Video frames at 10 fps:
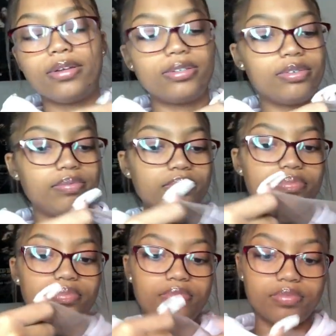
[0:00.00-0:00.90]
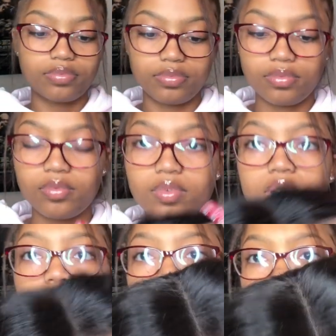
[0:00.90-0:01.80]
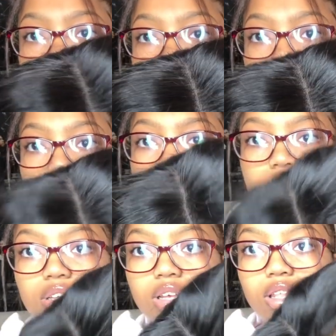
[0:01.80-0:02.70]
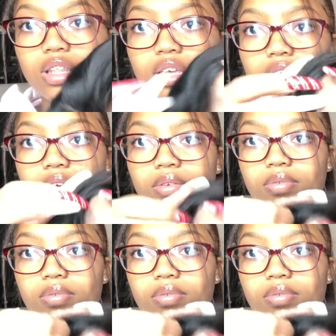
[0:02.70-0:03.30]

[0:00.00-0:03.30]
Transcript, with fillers: that's what the lace is looking like.